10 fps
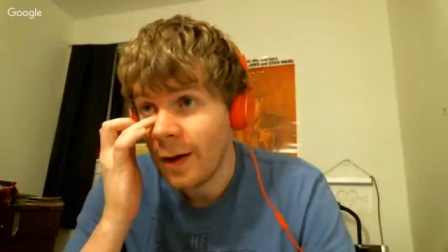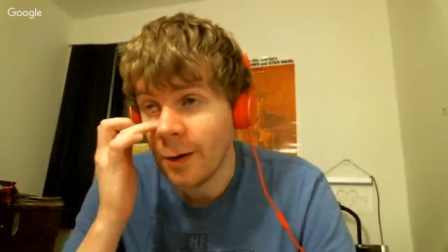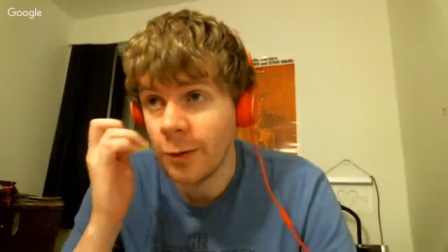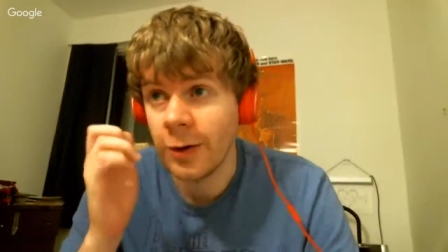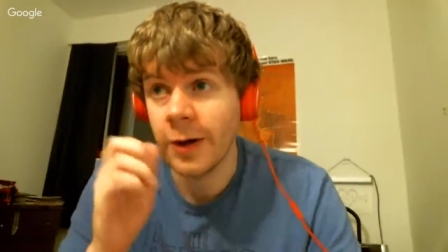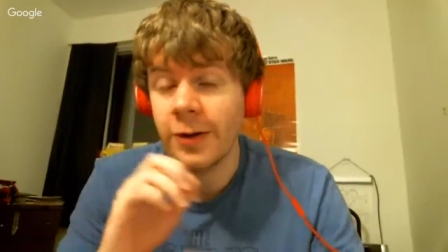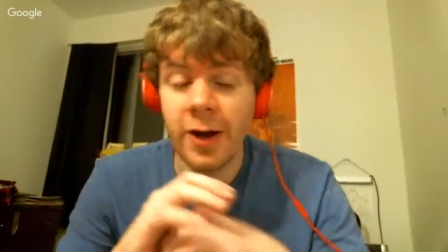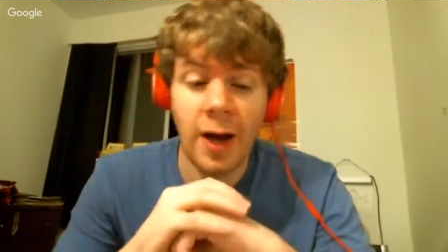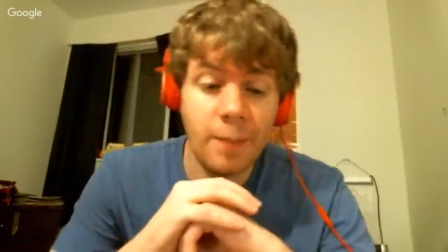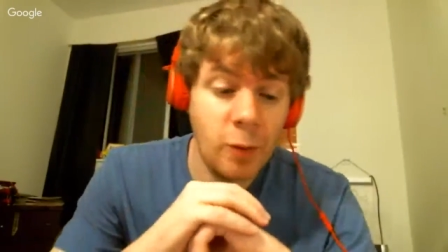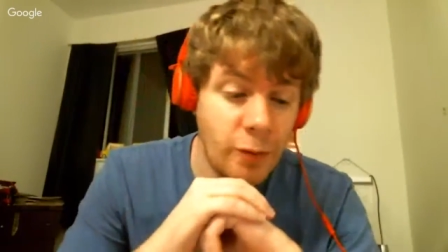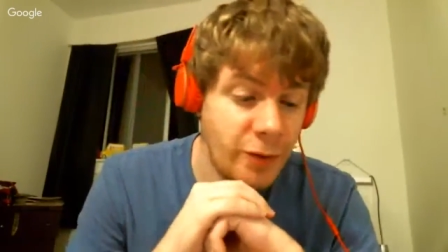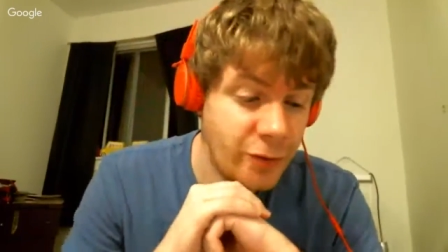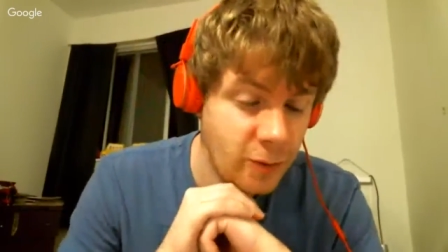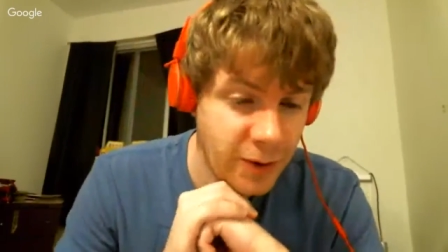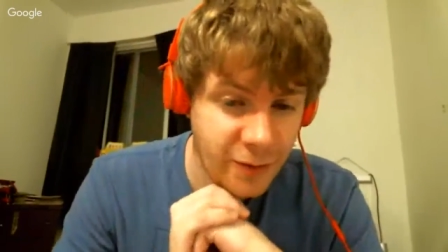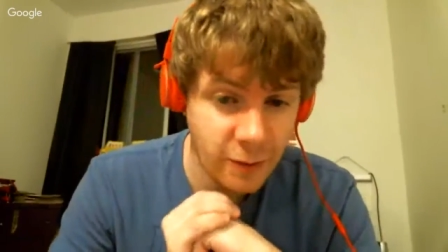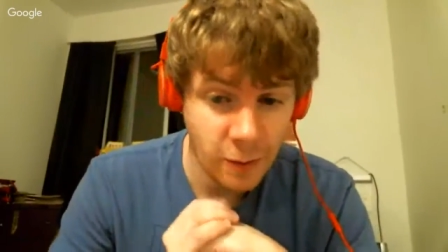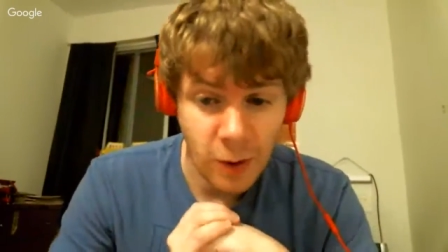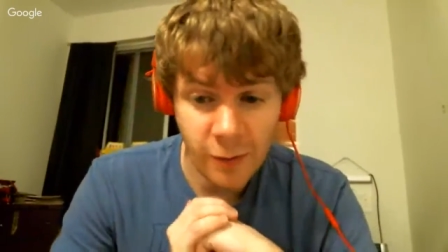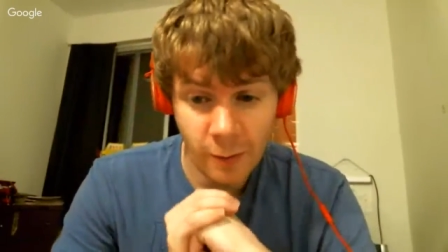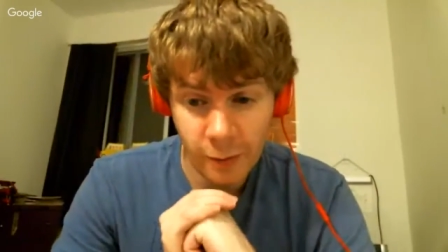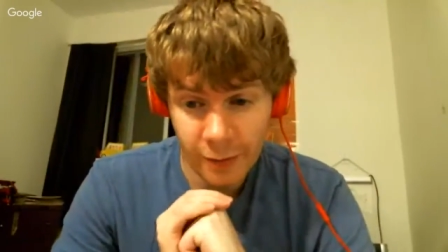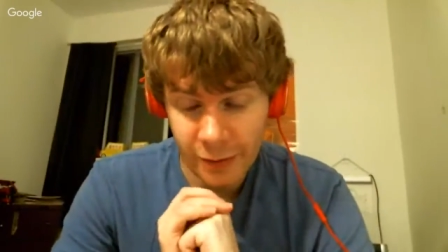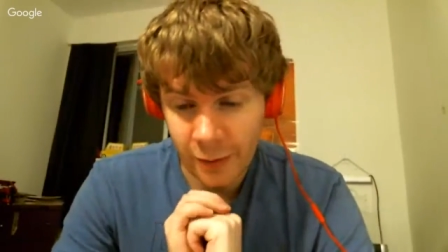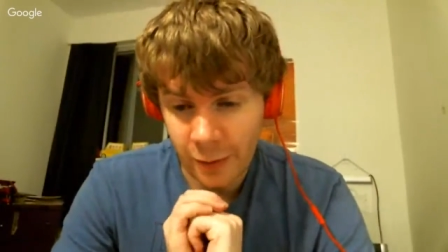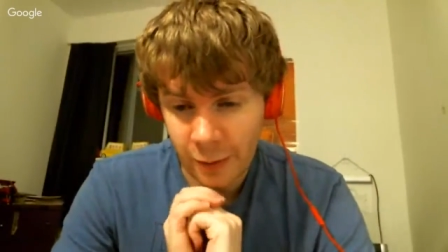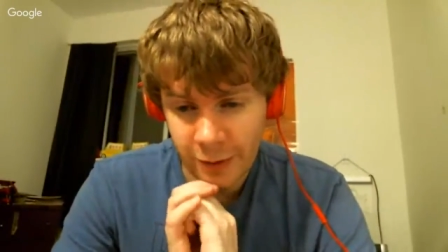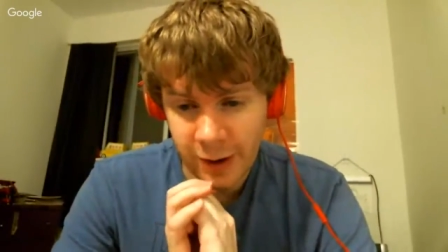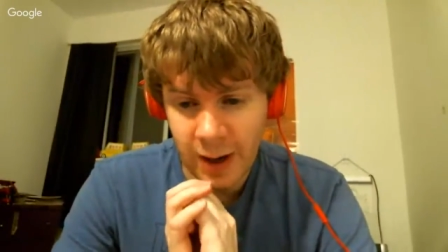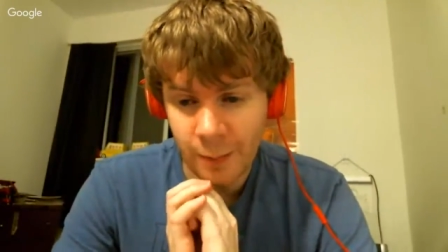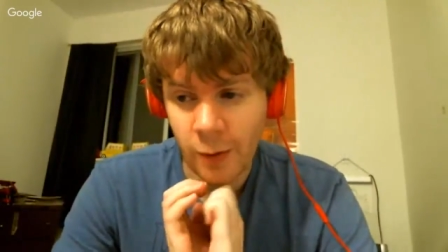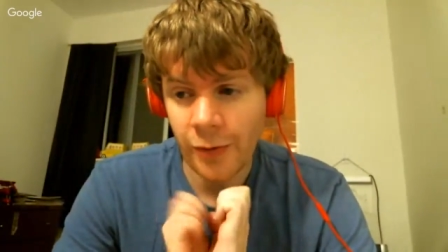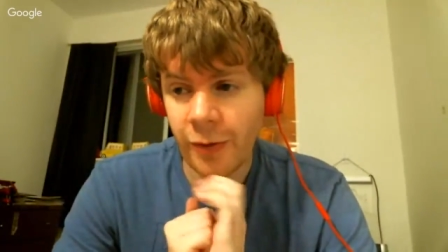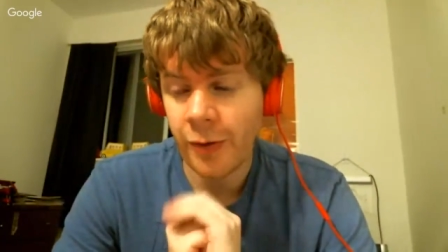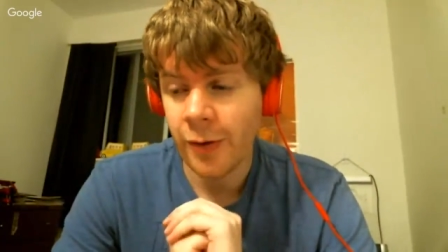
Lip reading: I really like the Cap movies. They're my favorite Marvel movies. They're the Cap ones.